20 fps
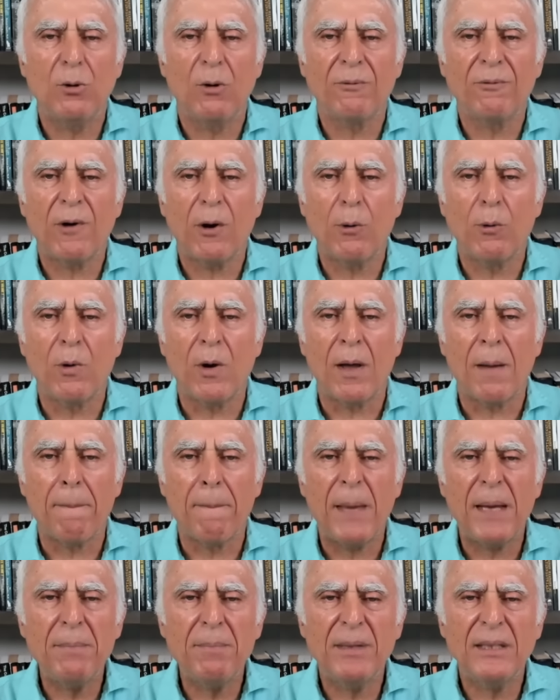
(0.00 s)
UFO
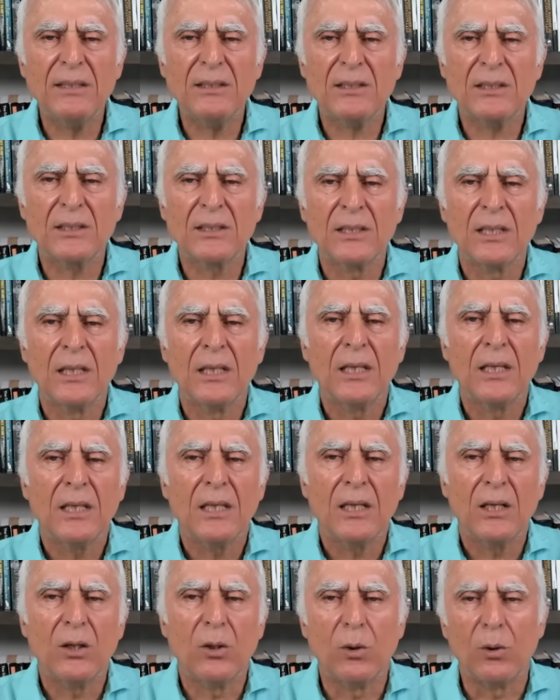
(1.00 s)
amendments
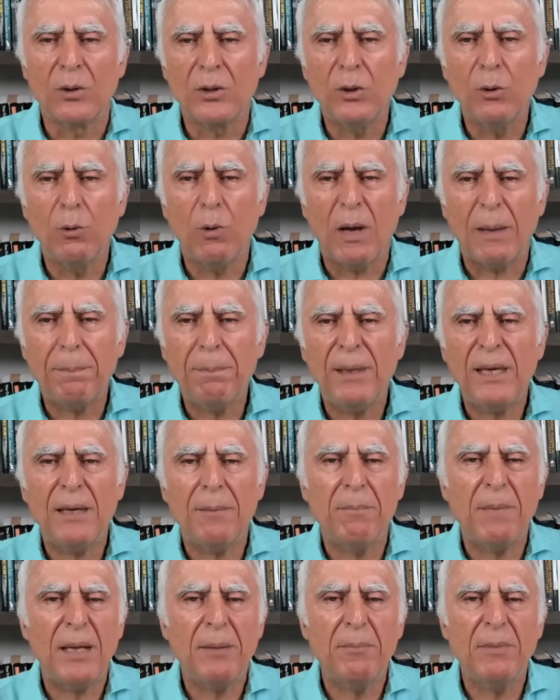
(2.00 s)
or UAP
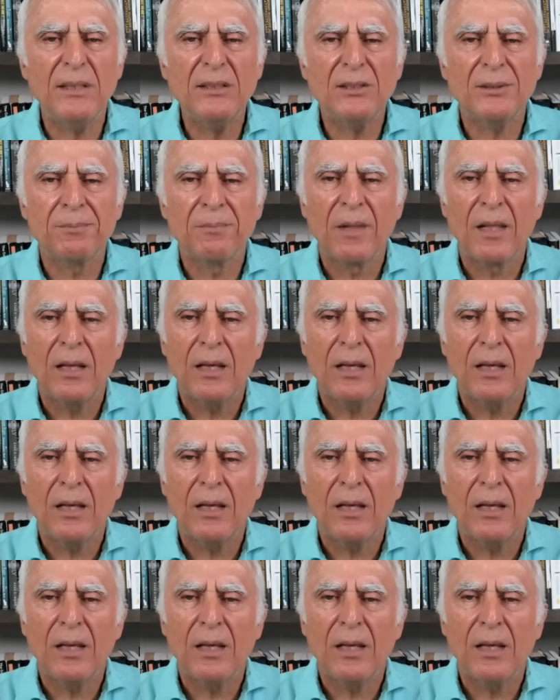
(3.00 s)
amendments.